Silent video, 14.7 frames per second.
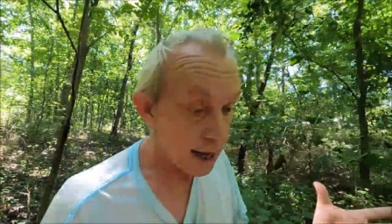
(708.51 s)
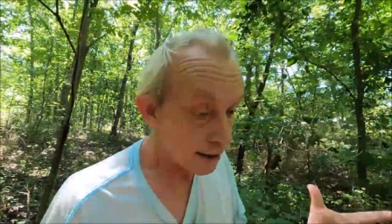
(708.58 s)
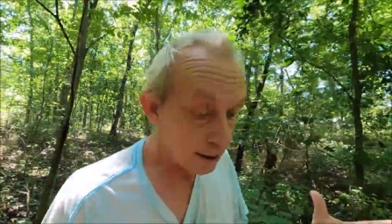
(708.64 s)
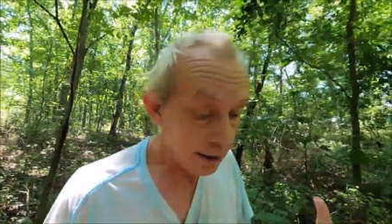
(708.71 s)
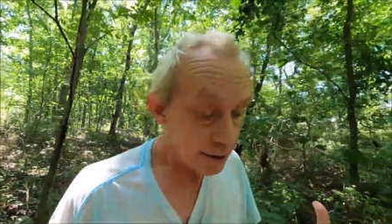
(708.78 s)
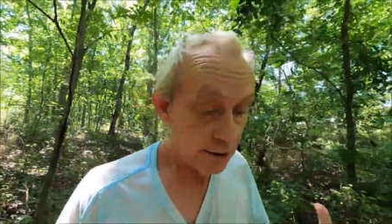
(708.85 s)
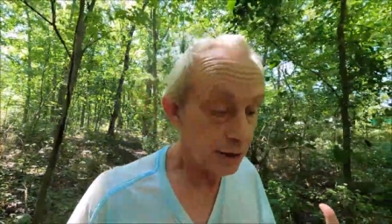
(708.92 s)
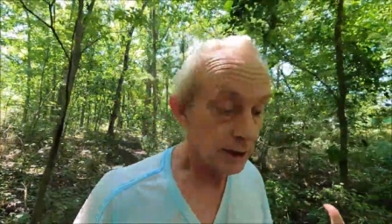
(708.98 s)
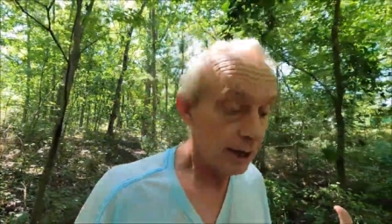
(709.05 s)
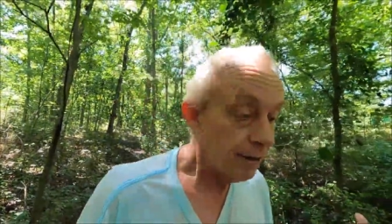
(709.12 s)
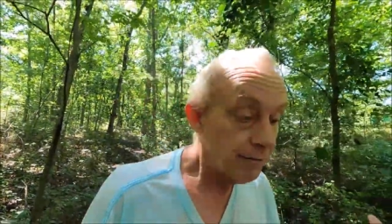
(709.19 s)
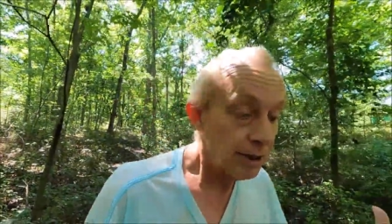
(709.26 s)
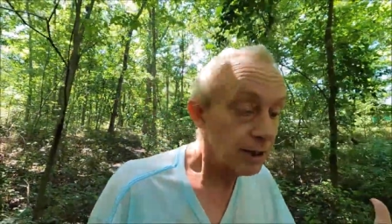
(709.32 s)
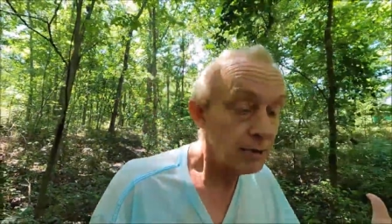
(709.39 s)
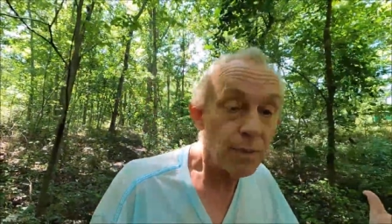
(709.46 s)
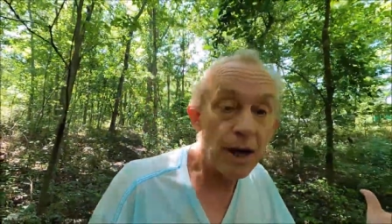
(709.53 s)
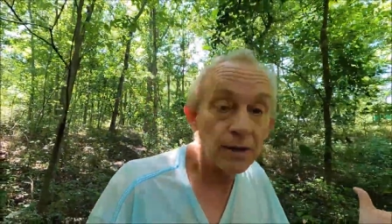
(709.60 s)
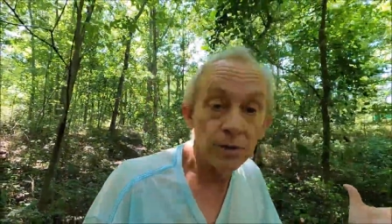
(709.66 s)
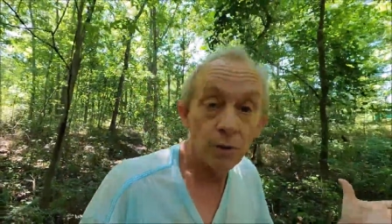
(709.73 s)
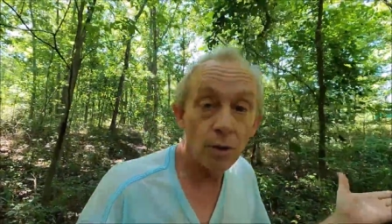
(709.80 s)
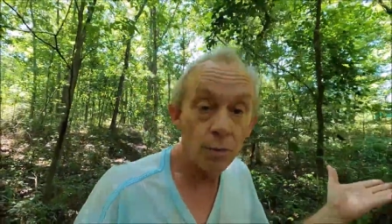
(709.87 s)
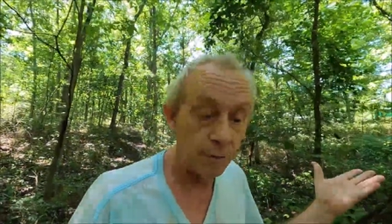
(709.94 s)
got electric and everything's back
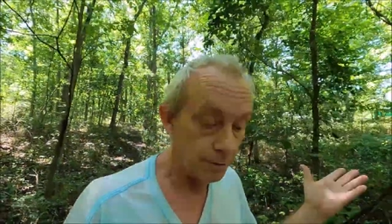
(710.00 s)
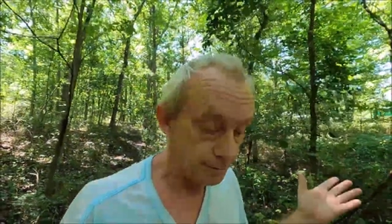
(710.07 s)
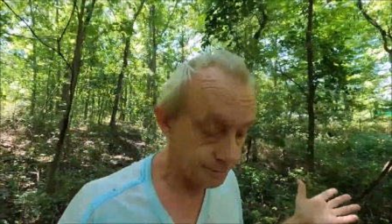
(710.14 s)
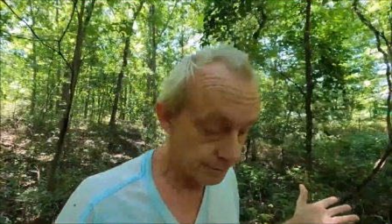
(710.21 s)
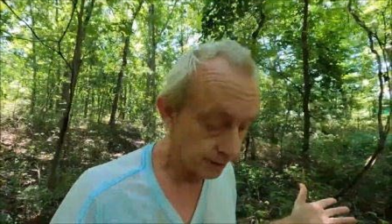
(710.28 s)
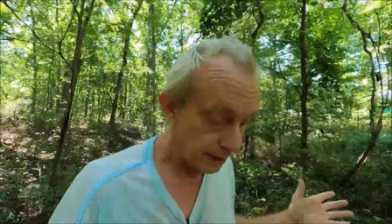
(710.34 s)
to normal.